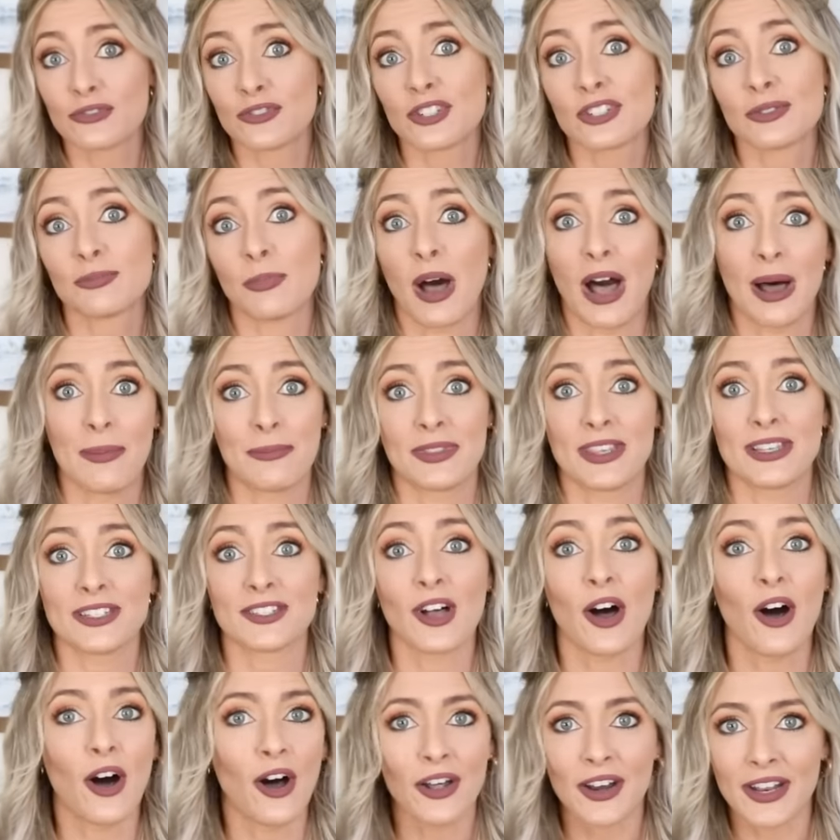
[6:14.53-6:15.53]
just pop this
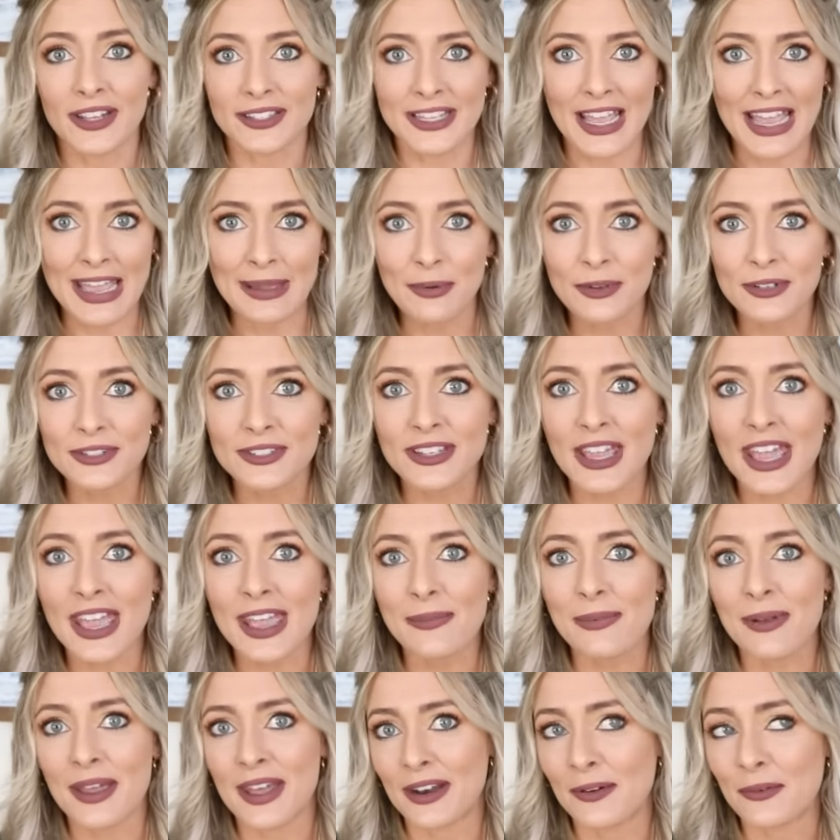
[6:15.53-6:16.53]
on a table
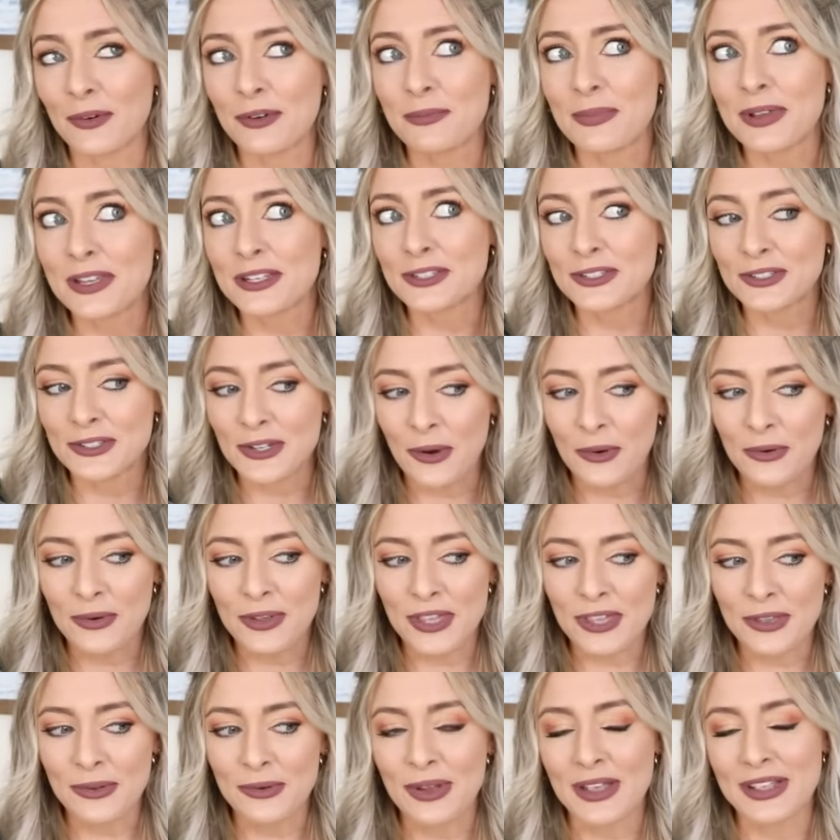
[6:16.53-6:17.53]
scape and it would be so
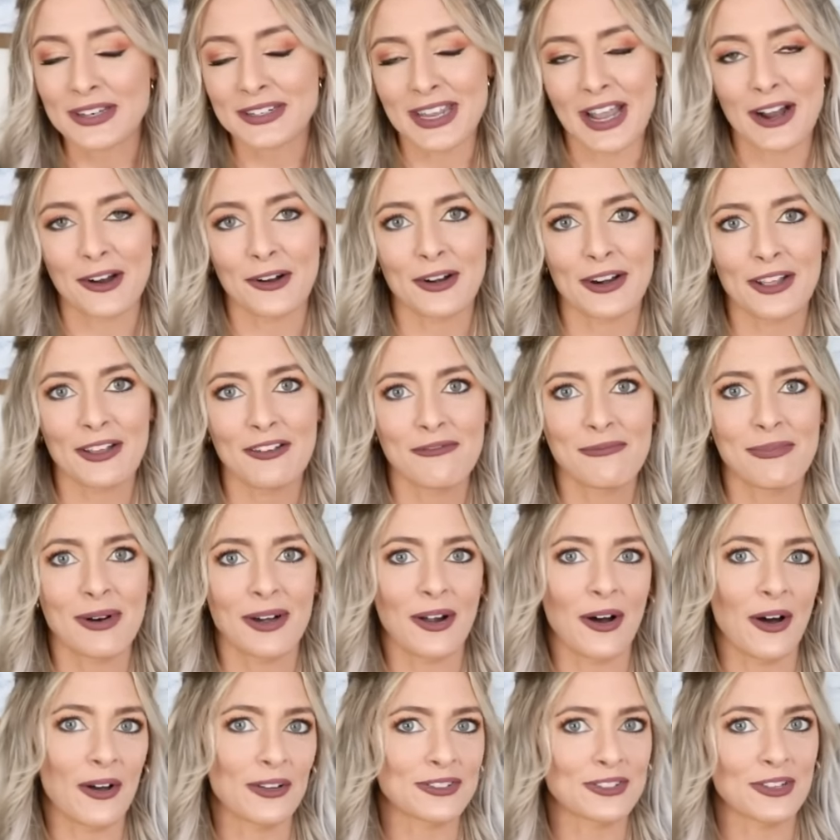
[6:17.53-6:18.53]
cute and decorative, but
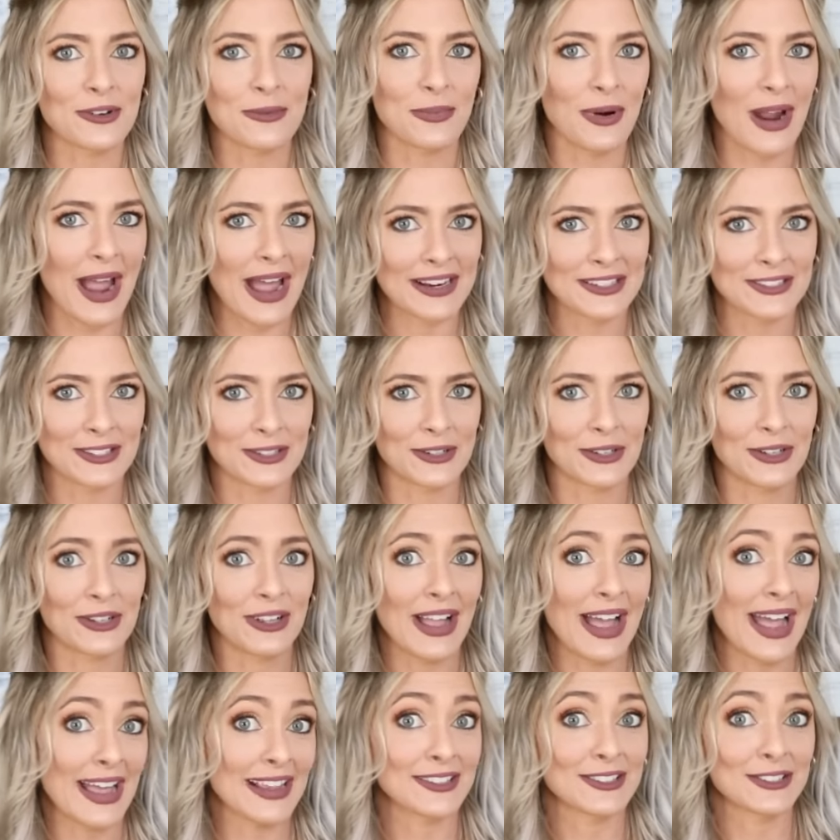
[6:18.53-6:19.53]
also practical
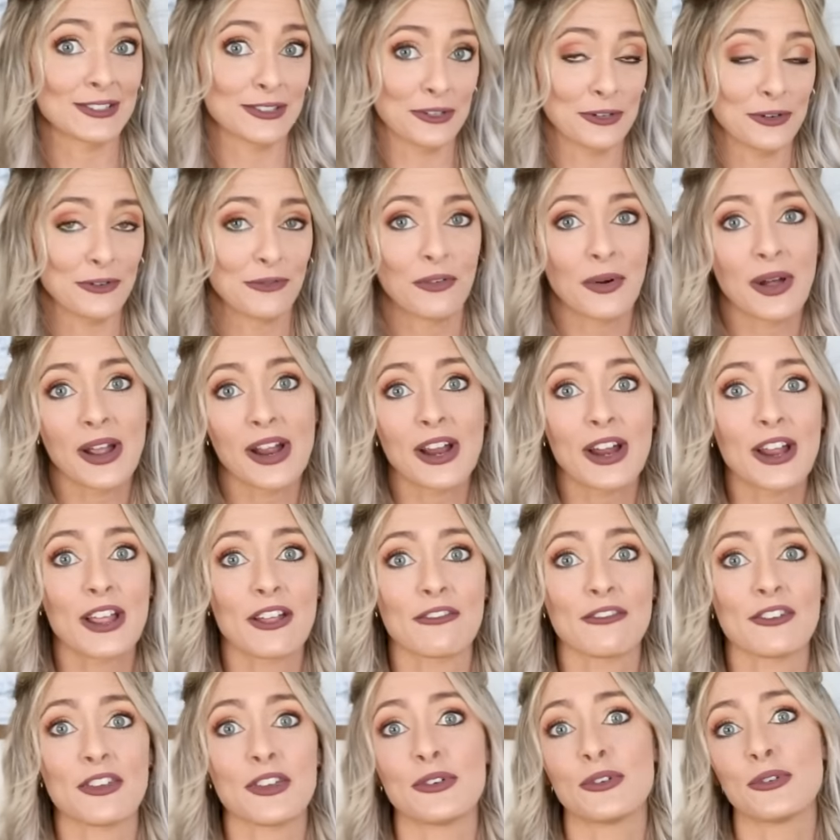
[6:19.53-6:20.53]
as serveware
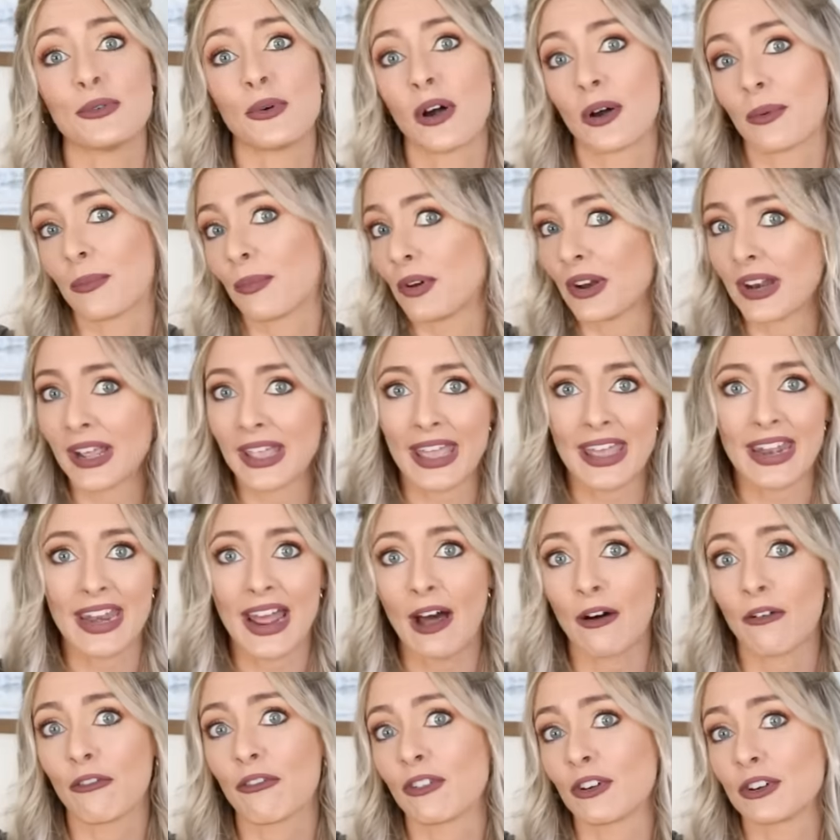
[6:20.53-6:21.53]
if you are putting it
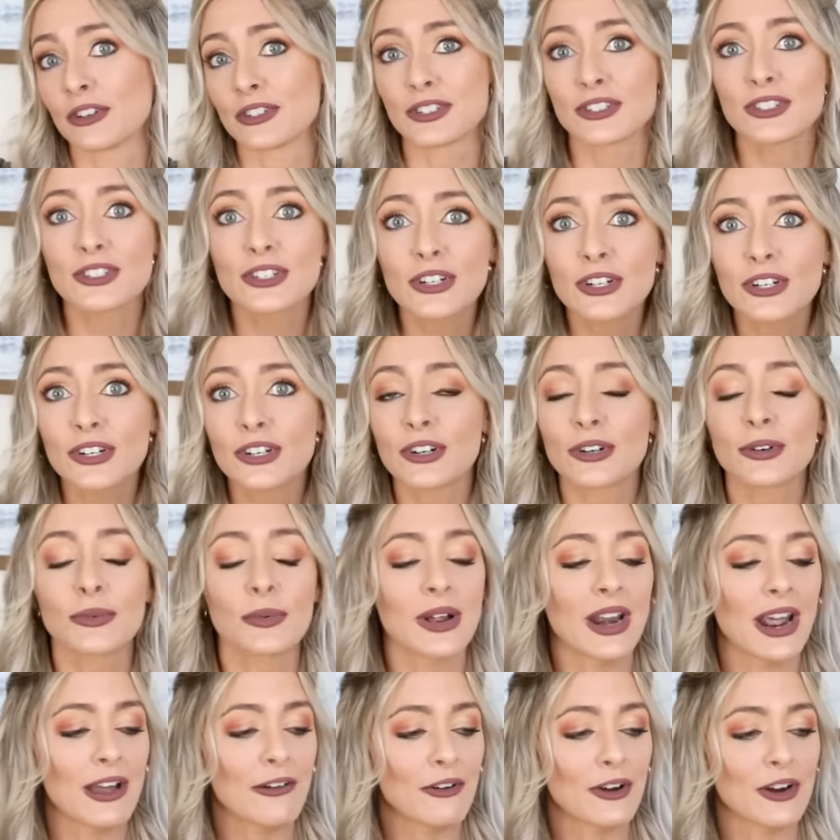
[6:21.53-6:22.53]
out for dessert or
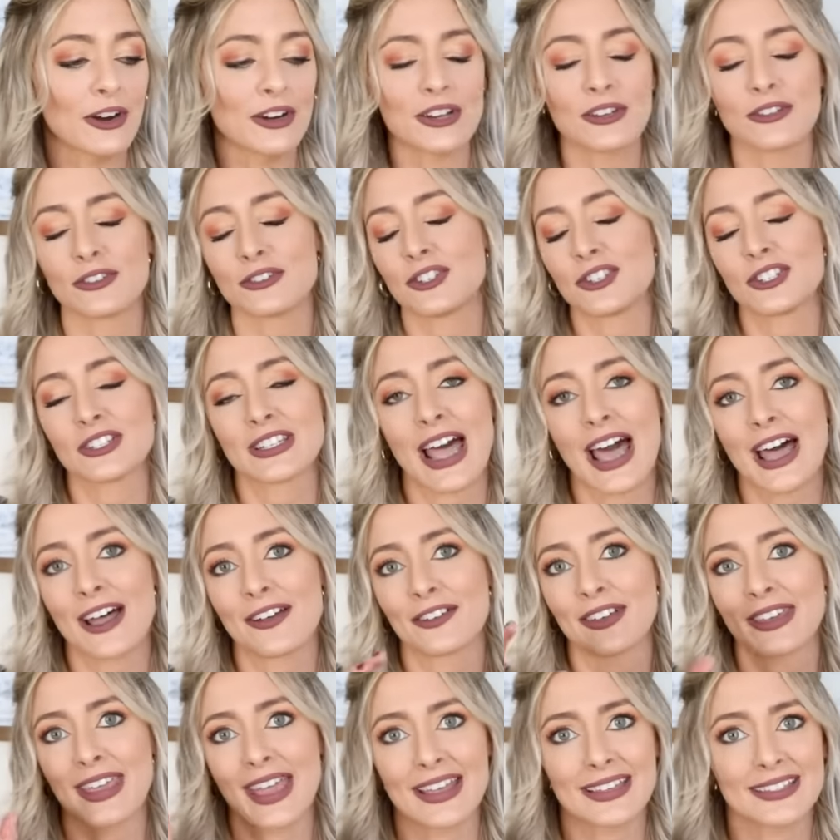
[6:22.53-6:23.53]
whatever, and you could just
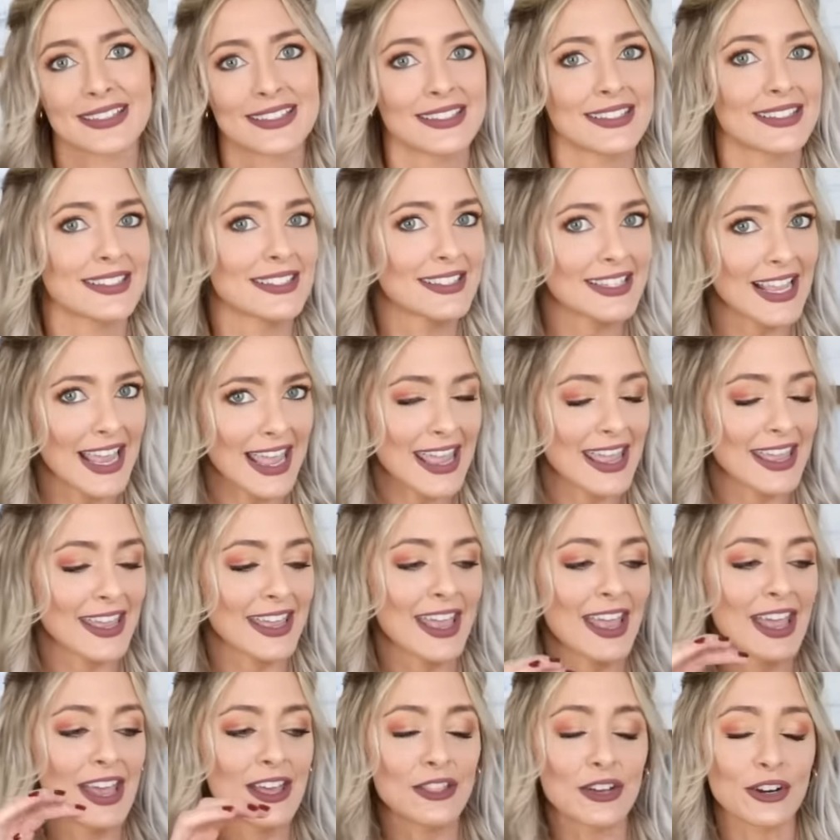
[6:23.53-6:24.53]
have guests take
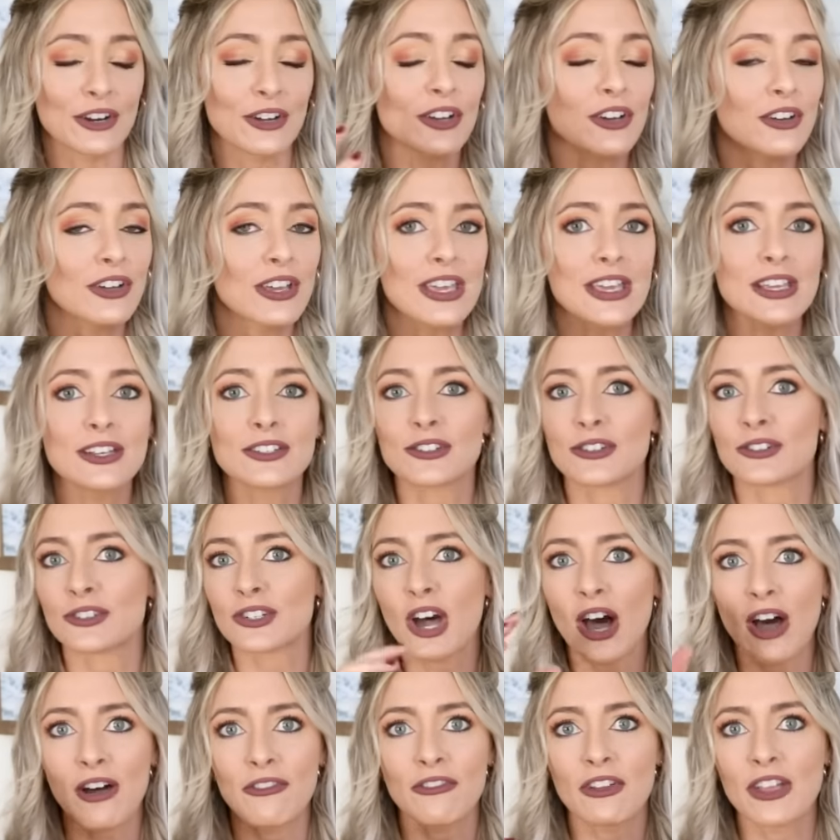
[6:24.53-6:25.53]
their cookies or
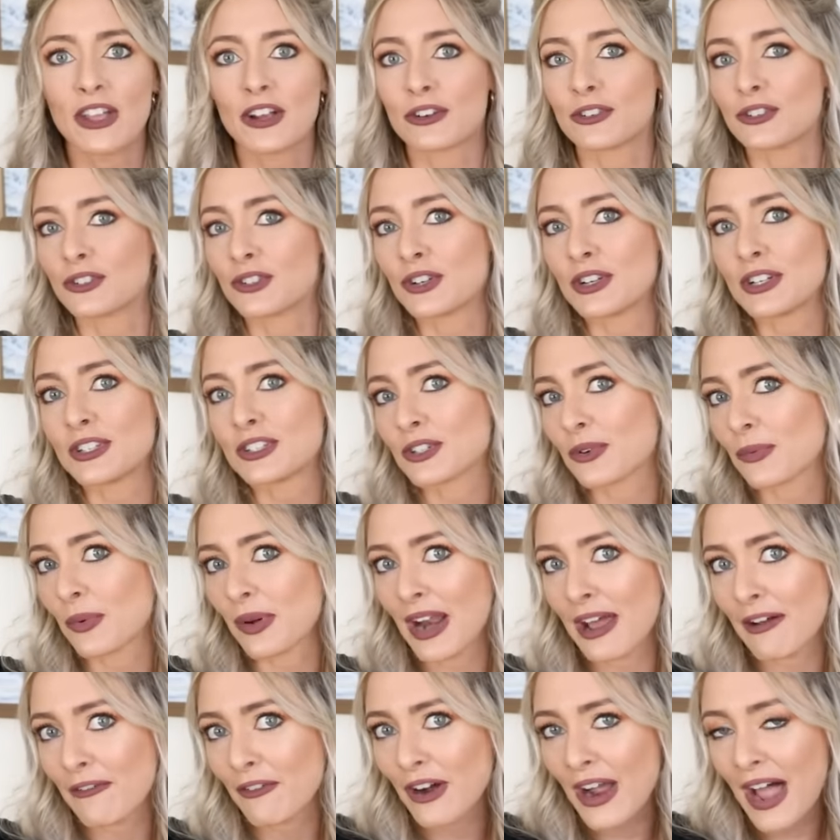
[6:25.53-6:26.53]
toffee or treats or
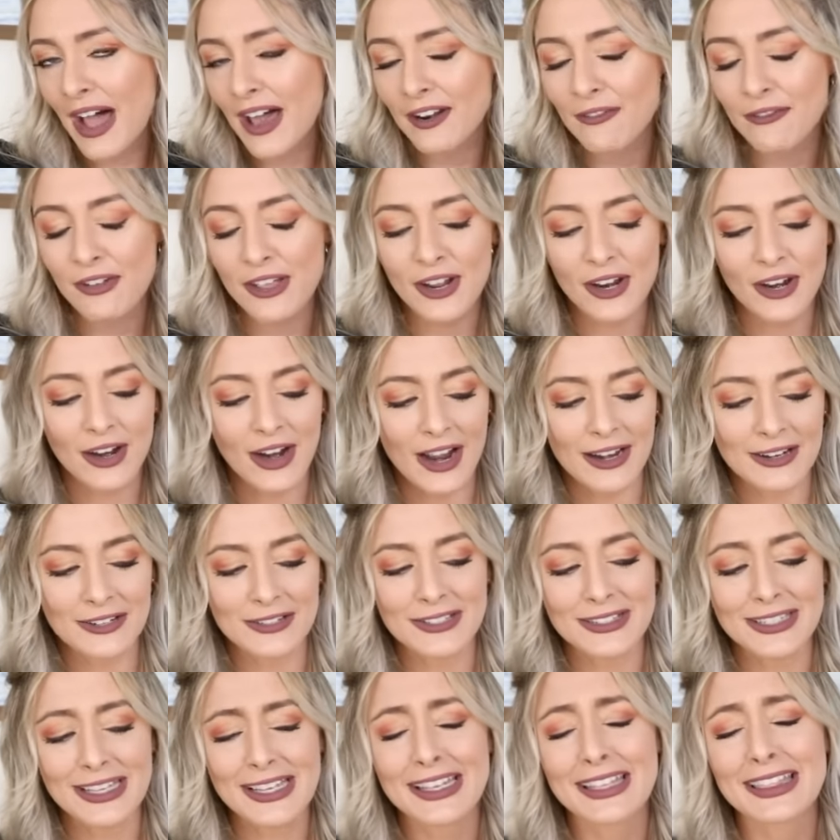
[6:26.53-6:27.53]
whatever out of here. I
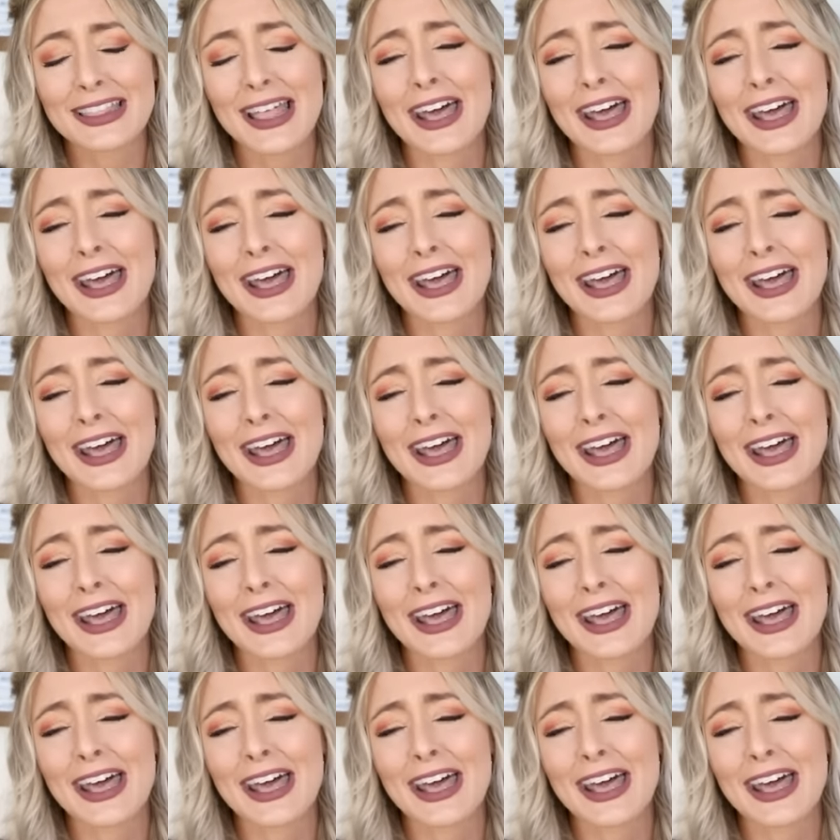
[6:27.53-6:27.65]
just think